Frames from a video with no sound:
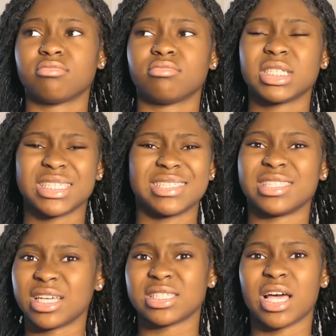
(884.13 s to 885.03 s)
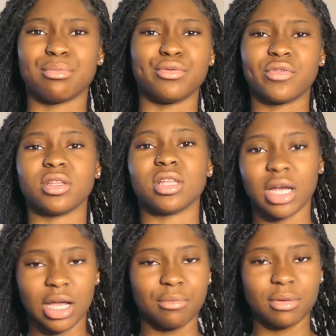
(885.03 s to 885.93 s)
because that's how I be feeling.
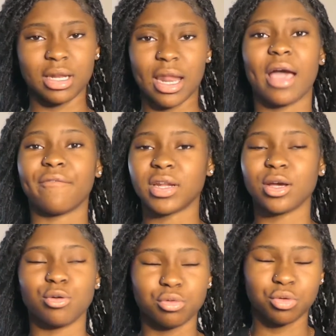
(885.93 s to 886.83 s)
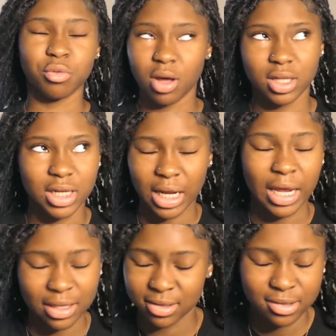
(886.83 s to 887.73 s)
Like, I'm not gonna go through all of that.
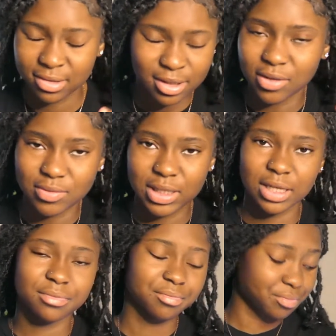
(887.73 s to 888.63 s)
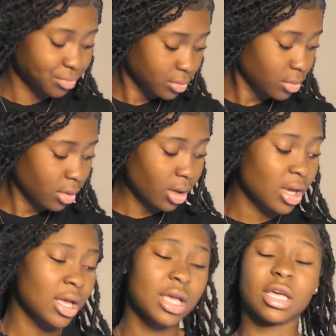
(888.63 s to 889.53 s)
You know what I'm saying?
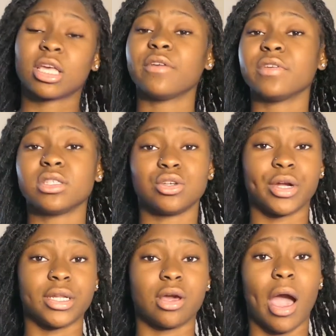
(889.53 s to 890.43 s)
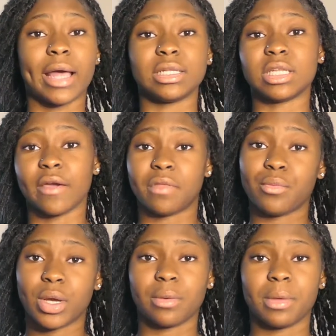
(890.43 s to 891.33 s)
Canva is great though. I definitely
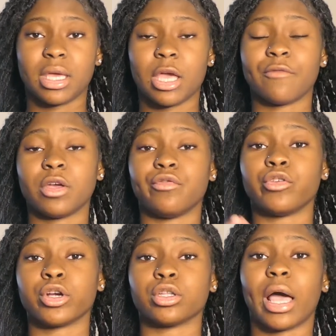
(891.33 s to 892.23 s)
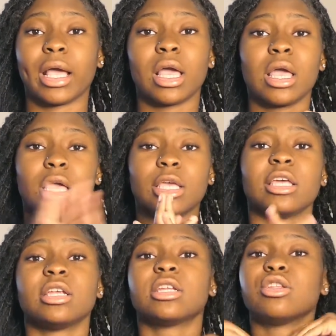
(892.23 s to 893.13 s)
recommend Canva if you're like
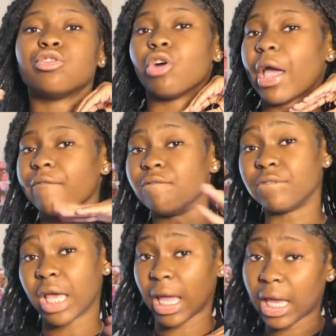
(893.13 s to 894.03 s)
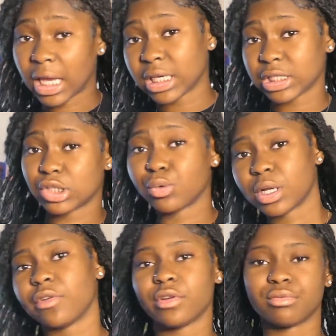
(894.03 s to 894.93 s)
getting a little advanced or
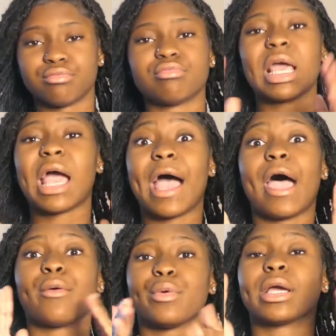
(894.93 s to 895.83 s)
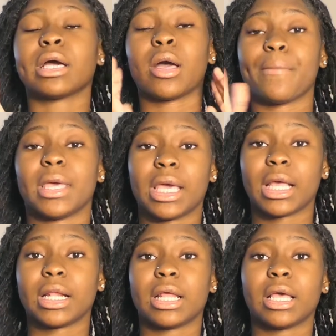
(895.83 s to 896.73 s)
whatever. I recommend
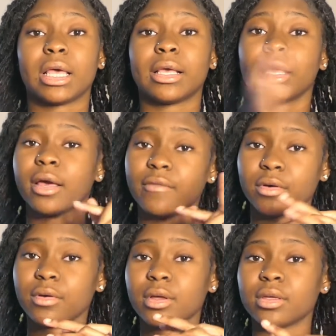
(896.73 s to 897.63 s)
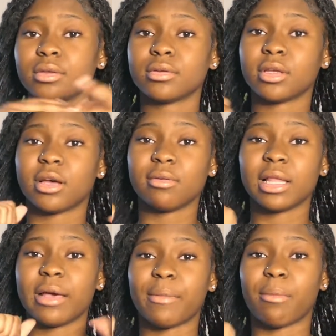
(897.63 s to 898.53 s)
Canva. I'm
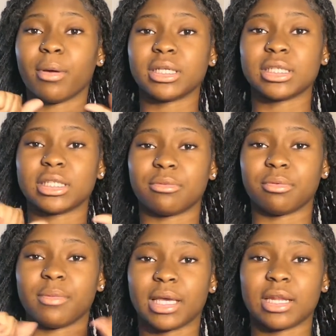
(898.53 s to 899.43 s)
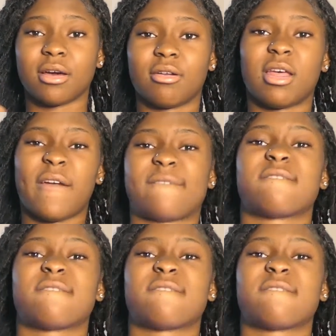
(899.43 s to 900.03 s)
glad my bracelets don't be making all that